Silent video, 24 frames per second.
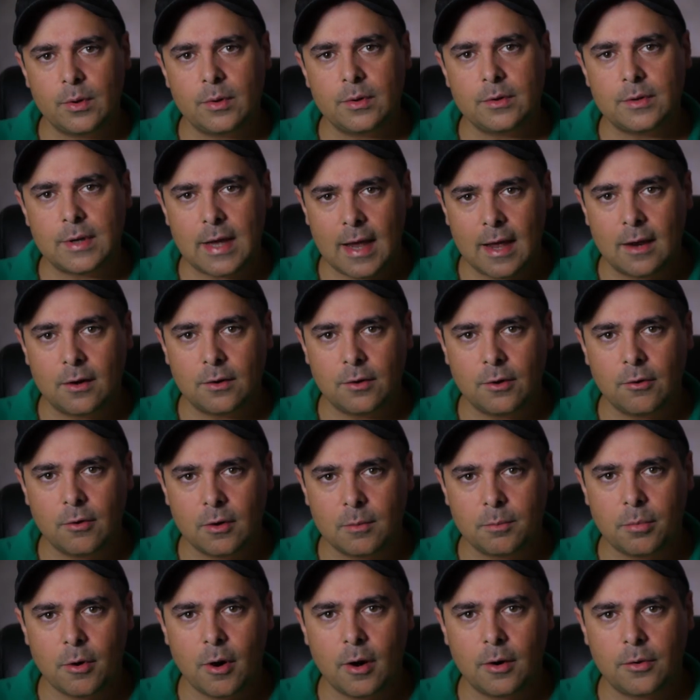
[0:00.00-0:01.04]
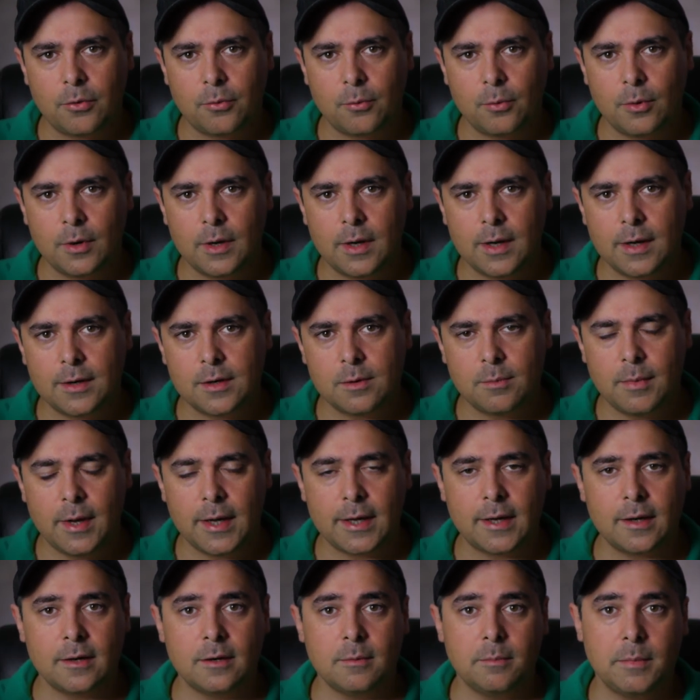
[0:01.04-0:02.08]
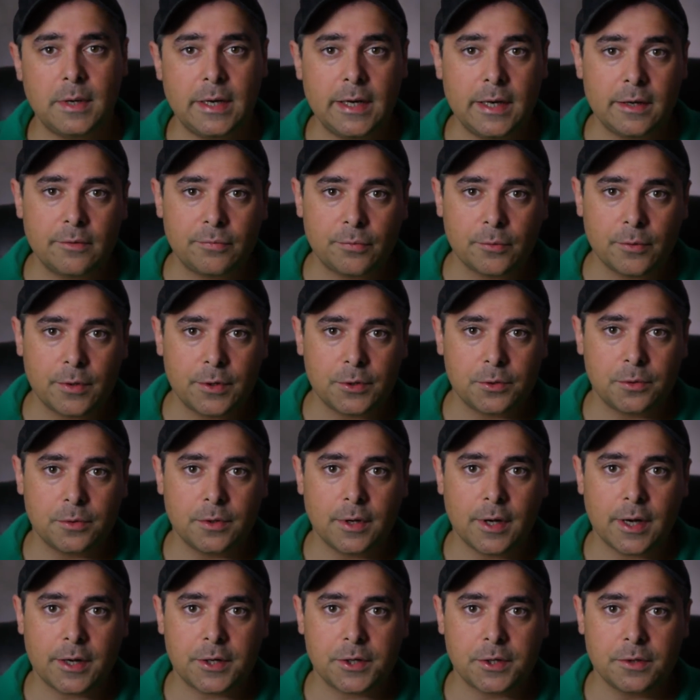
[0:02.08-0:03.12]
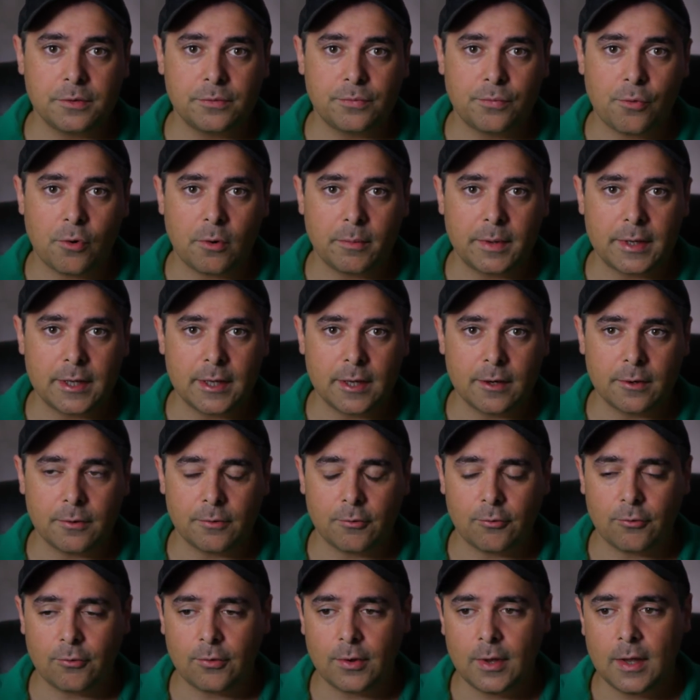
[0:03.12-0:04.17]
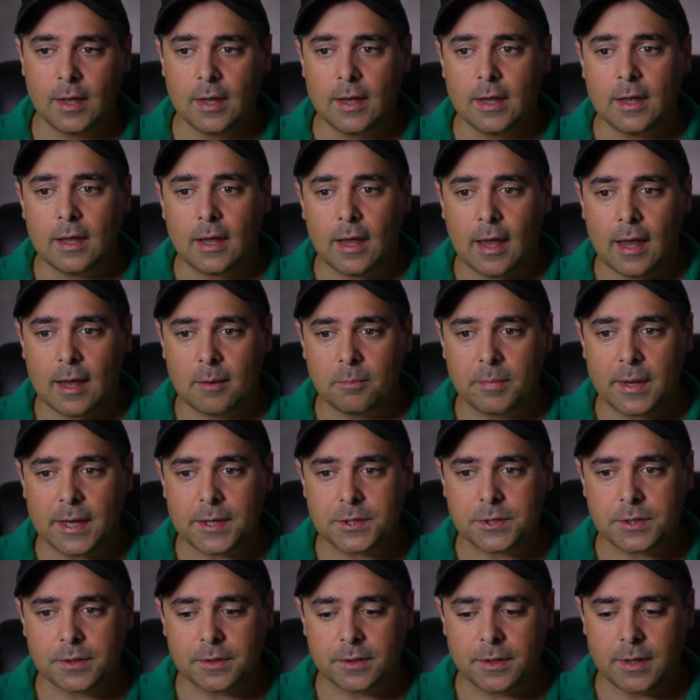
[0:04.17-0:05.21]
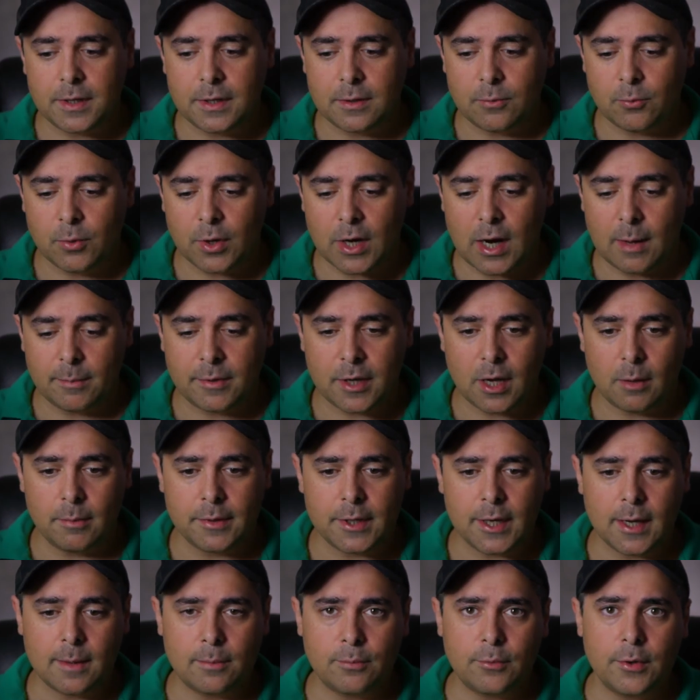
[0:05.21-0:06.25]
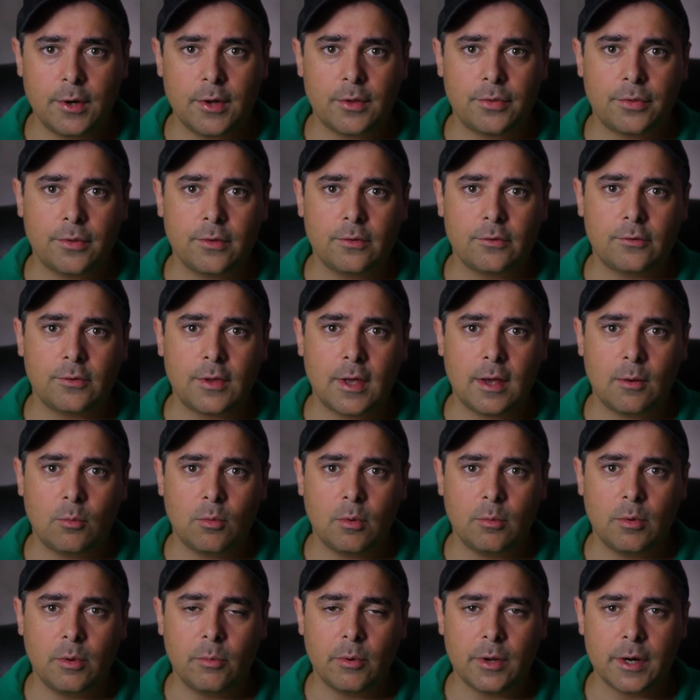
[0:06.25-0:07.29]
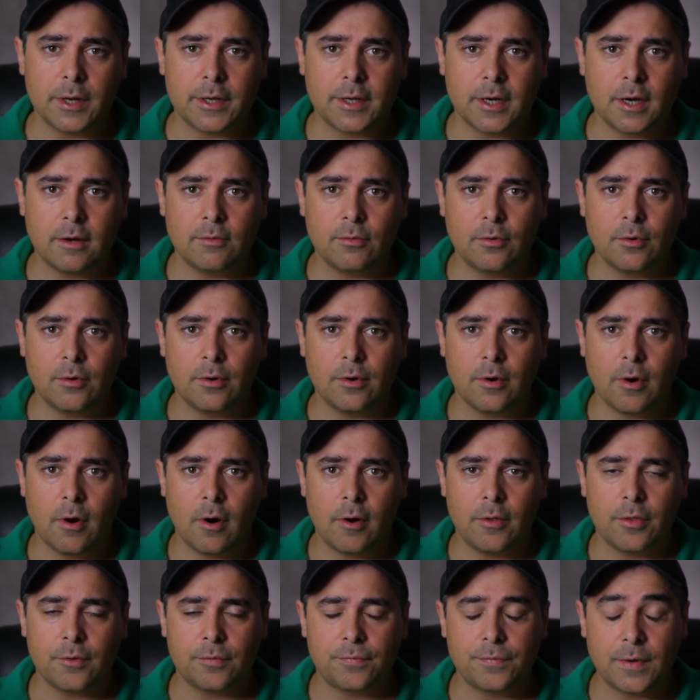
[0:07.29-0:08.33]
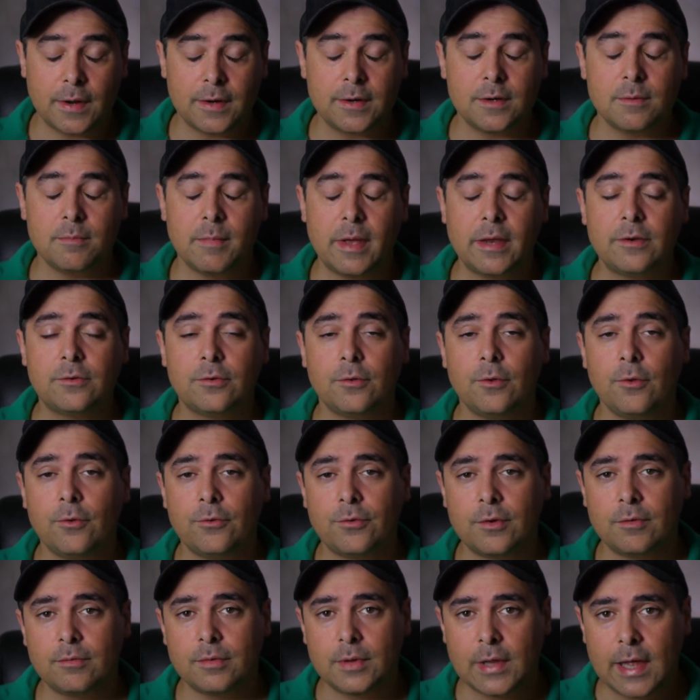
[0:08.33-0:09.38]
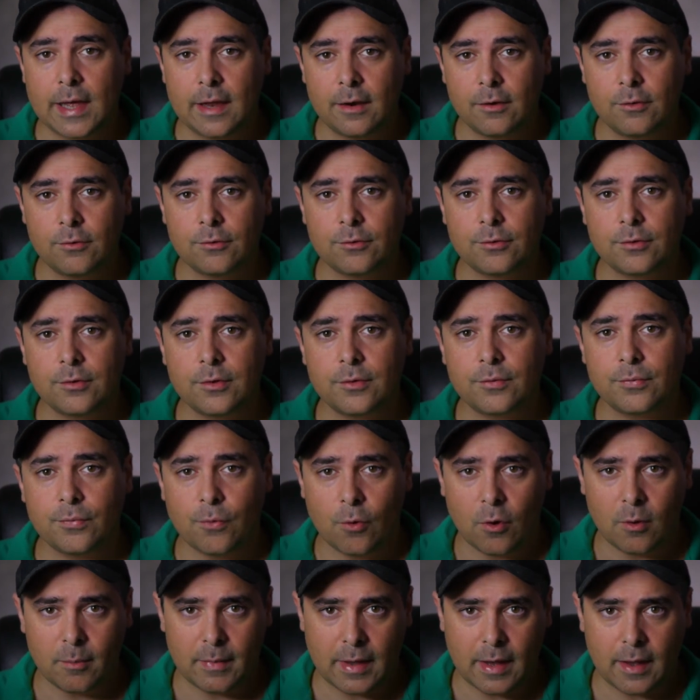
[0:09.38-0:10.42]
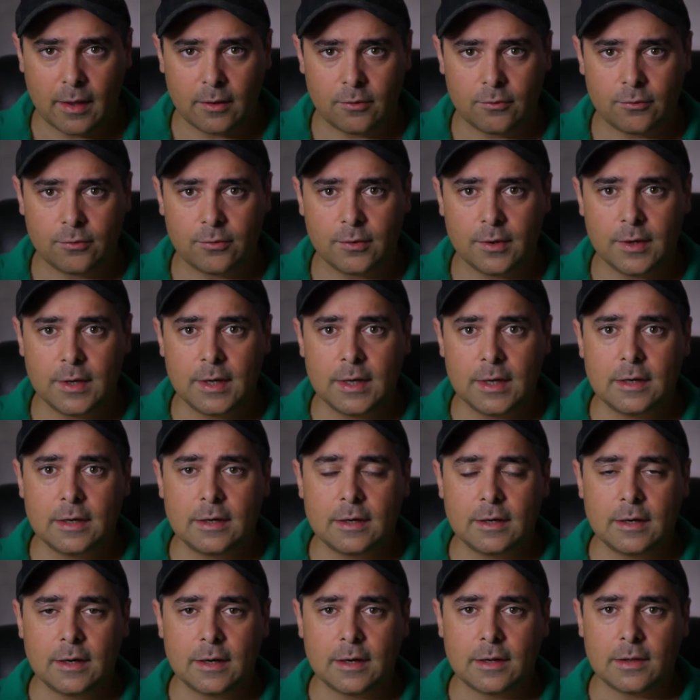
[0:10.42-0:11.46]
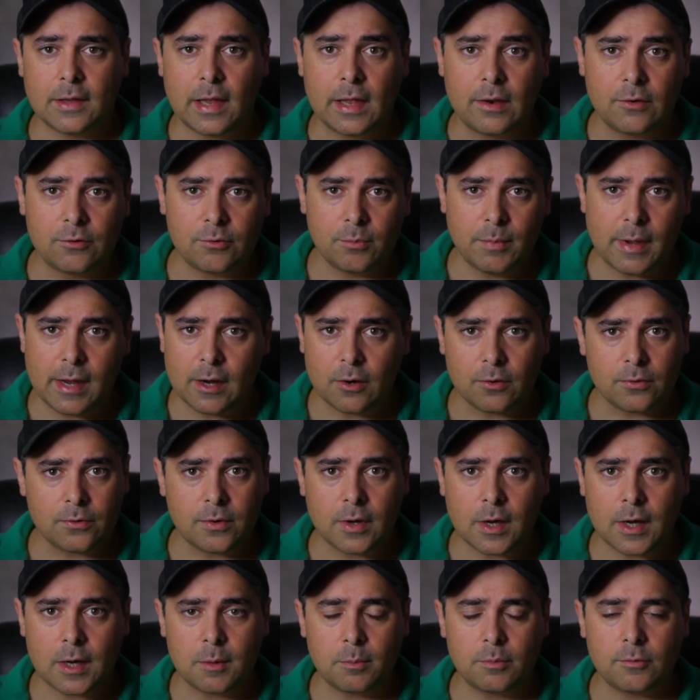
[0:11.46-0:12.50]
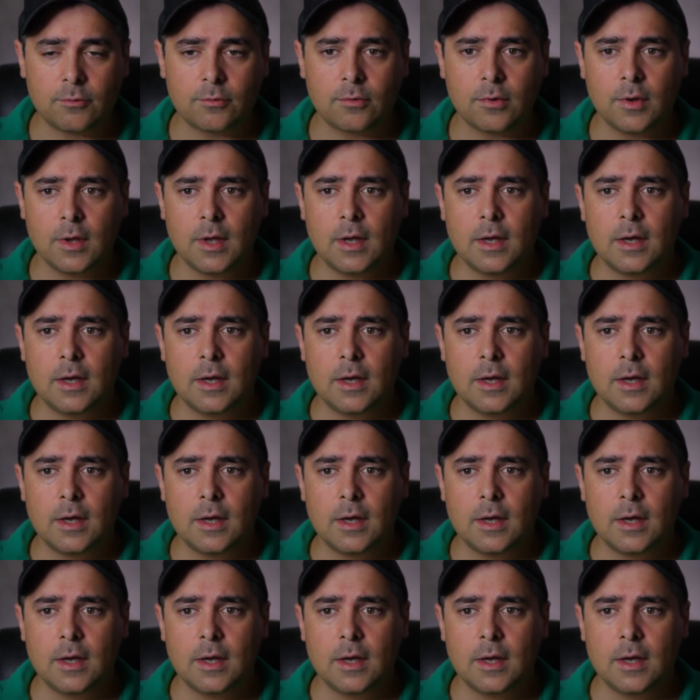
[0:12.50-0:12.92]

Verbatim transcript: to end here in part three and to make it a meaningful introduction for beginners. And basically, what I'm coming up with is that what we want to cover are the fundamentals of lens formats, uh, lens mount types.